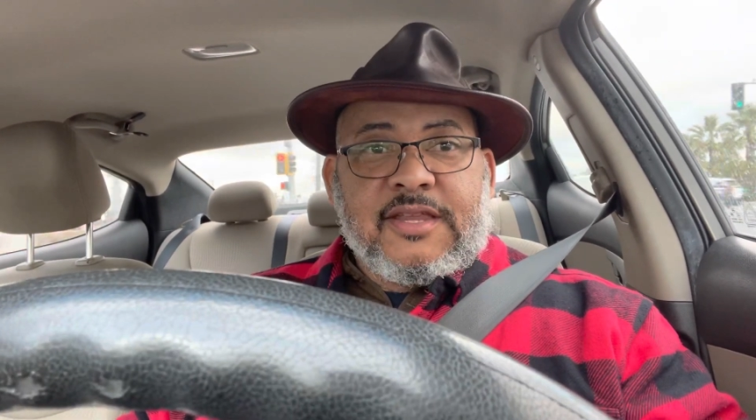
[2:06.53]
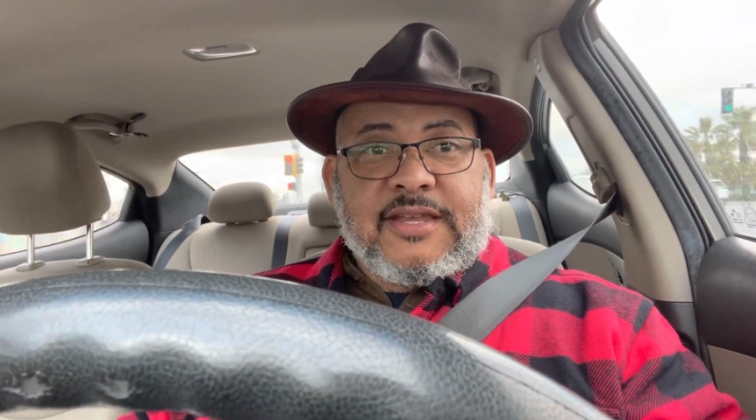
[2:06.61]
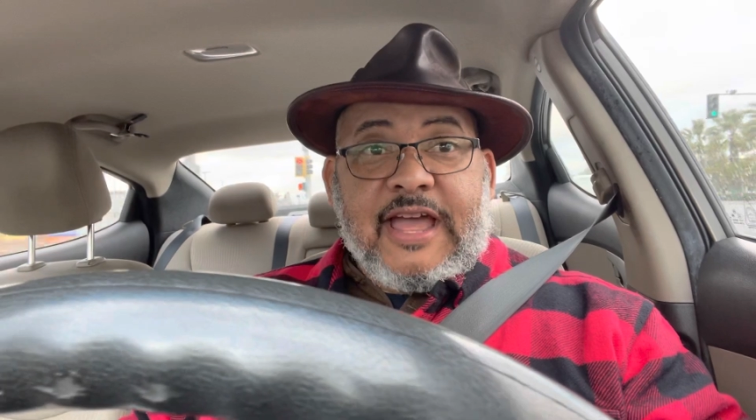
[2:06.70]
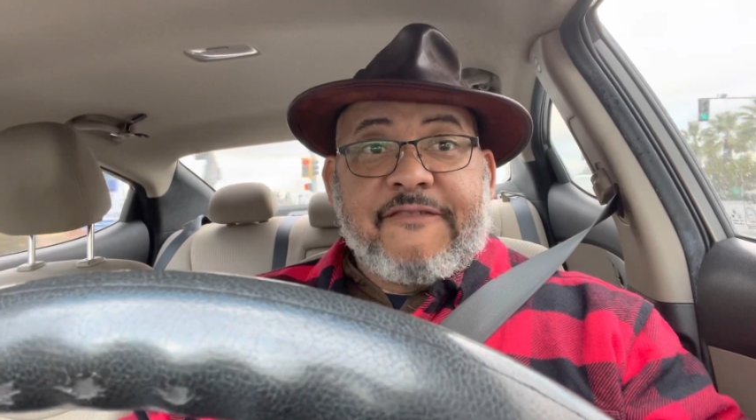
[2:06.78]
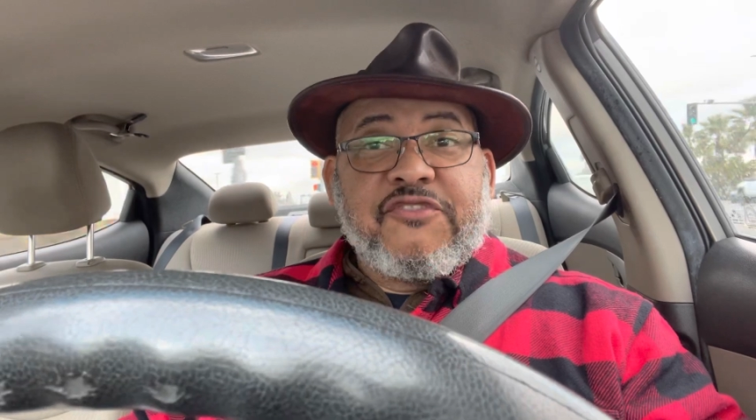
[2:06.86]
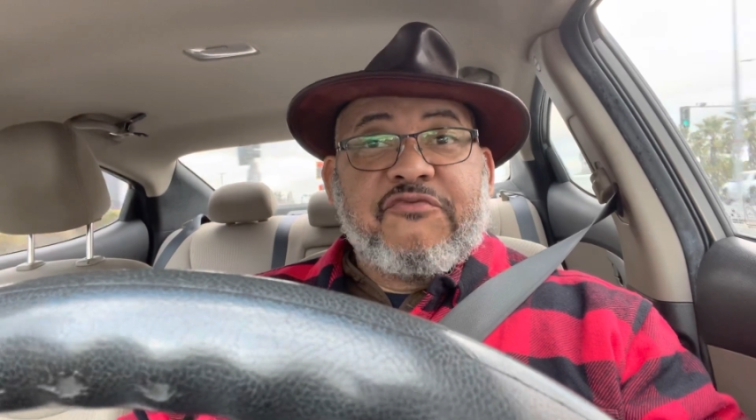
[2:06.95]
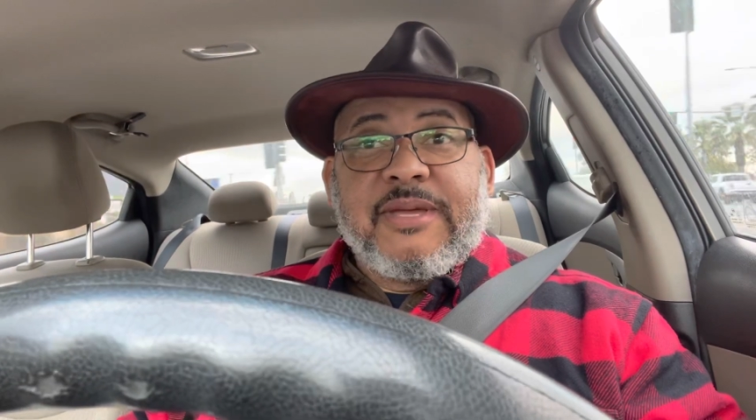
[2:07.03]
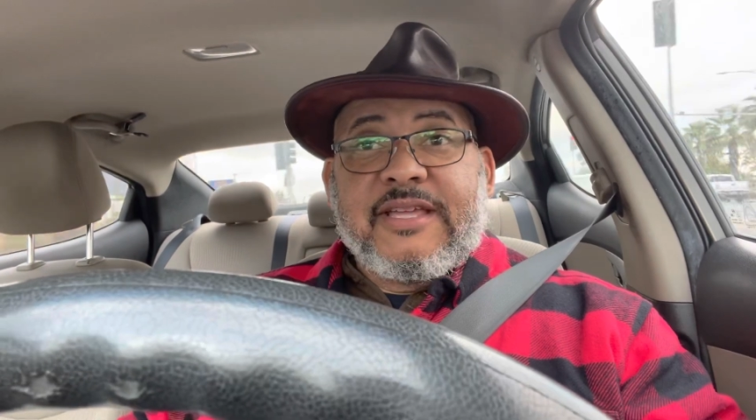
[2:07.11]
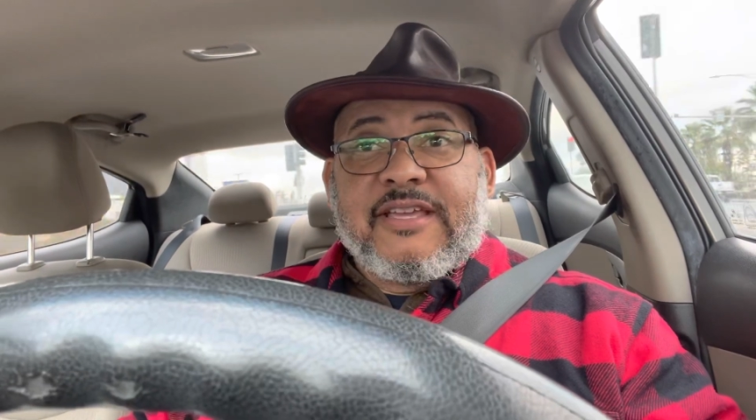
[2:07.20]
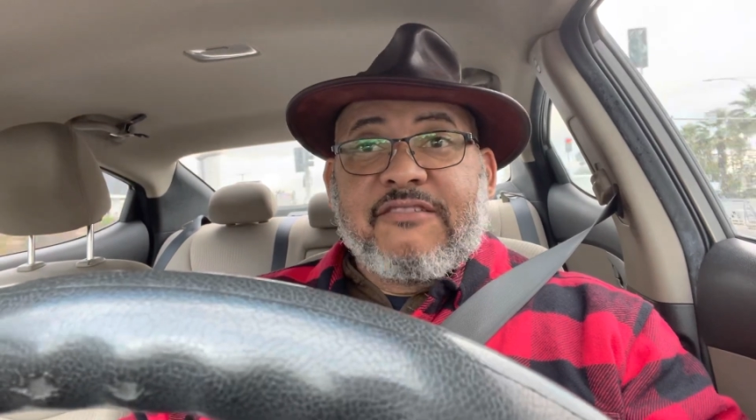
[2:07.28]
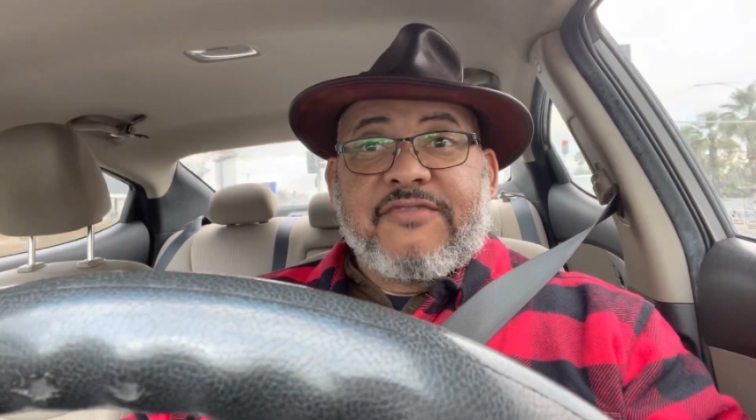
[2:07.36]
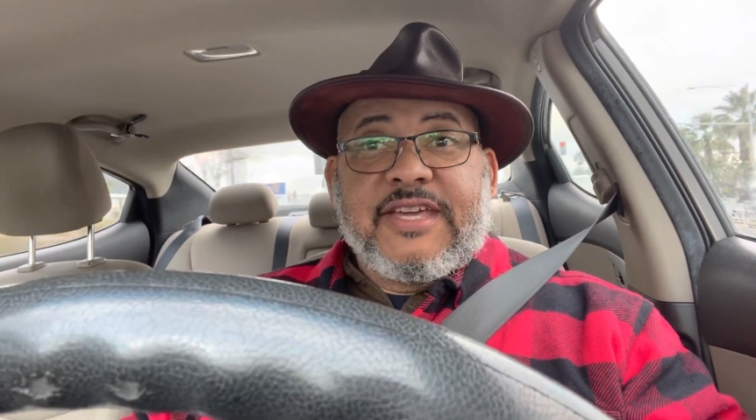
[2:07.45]
Now, if you've
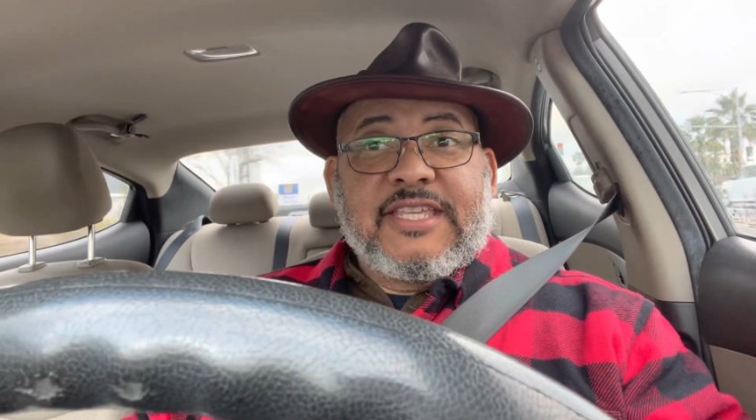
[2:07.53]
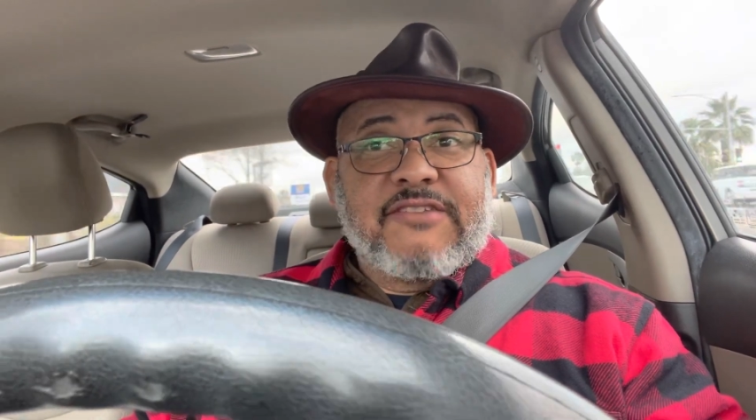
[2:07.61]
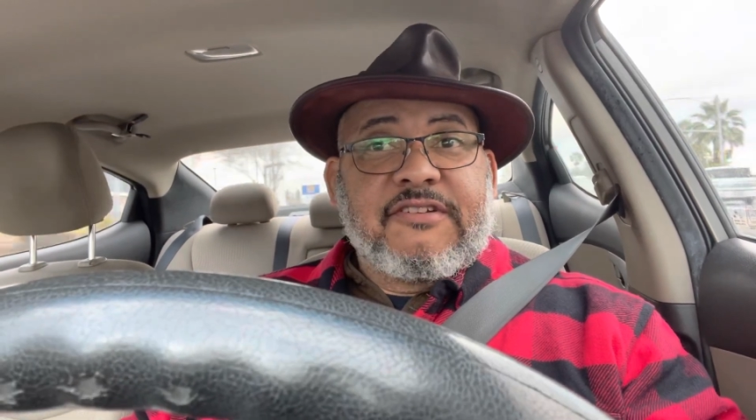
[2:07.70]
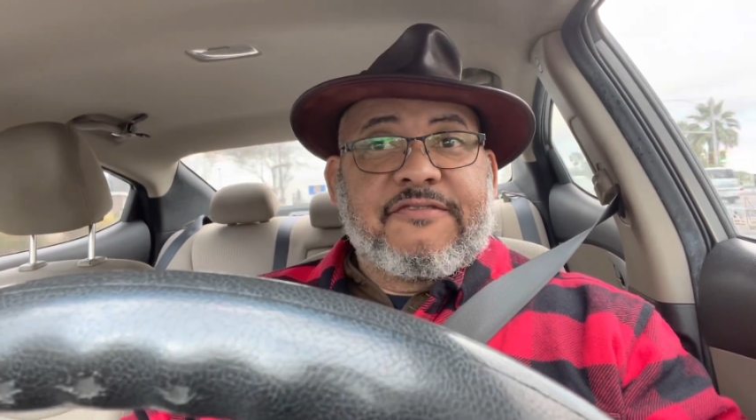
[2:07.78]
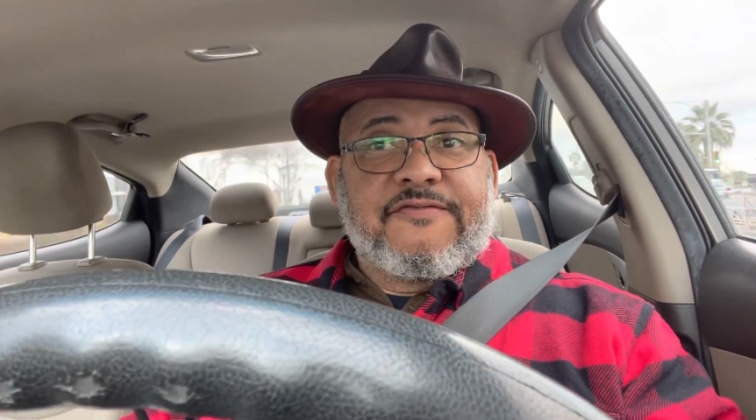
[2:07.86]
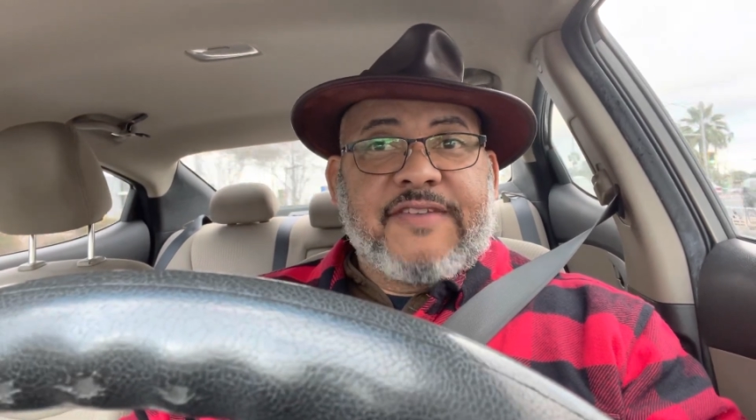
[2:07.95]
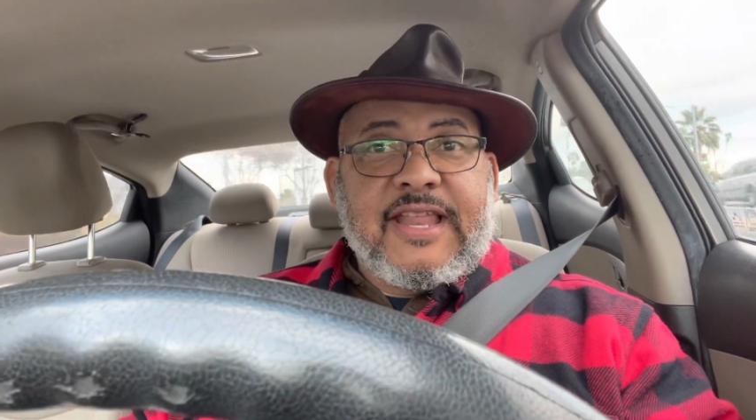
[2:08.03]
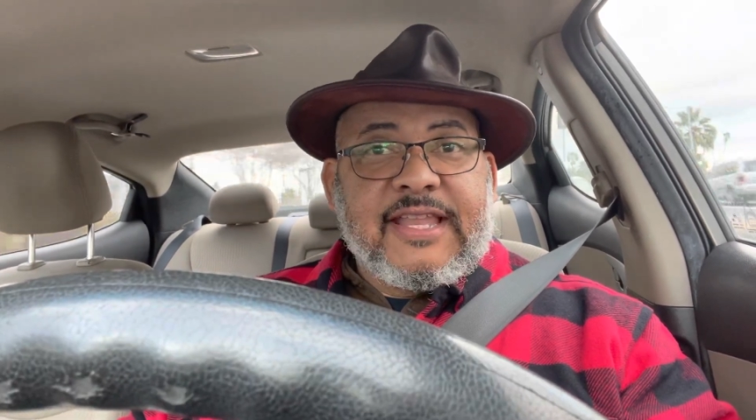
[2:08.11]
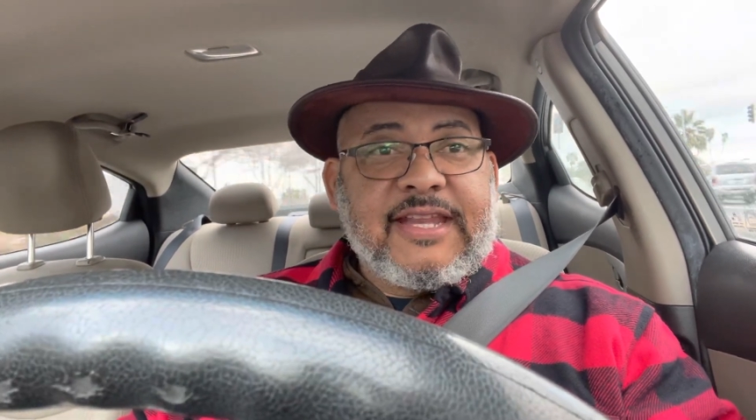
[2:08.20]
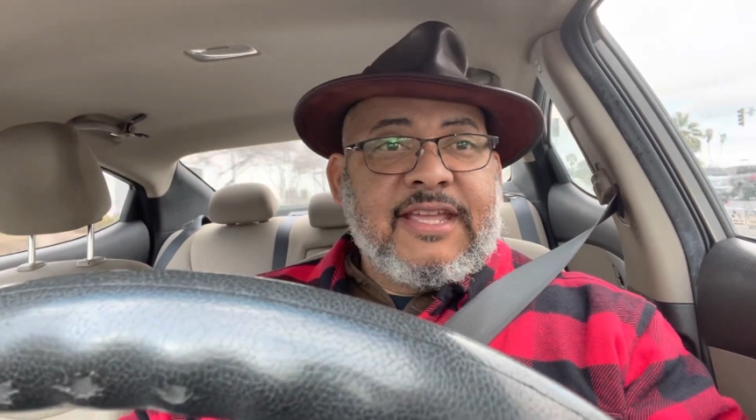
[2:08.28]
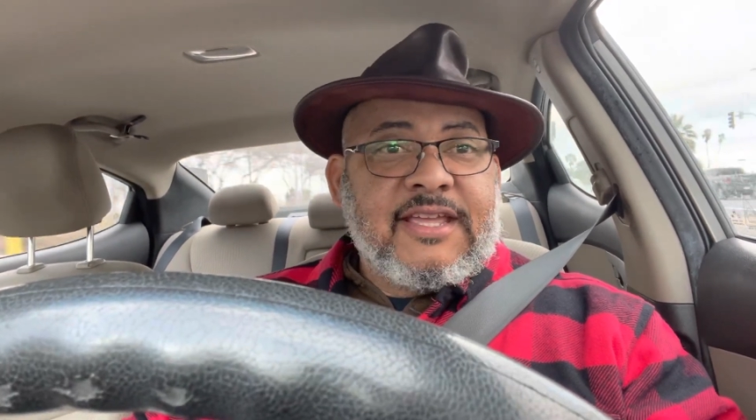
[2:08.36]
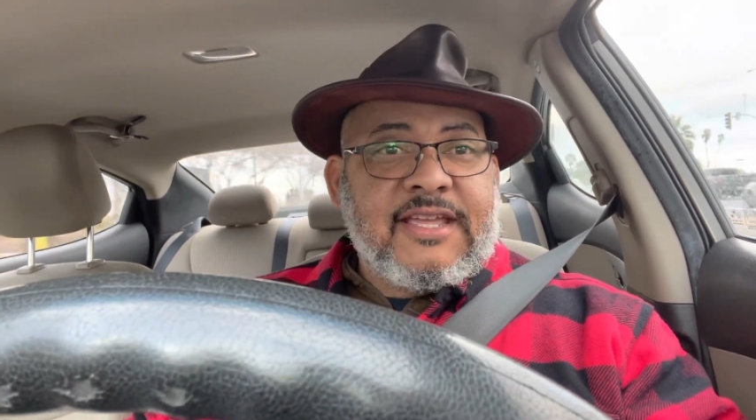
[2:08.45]
been convicted of a felony,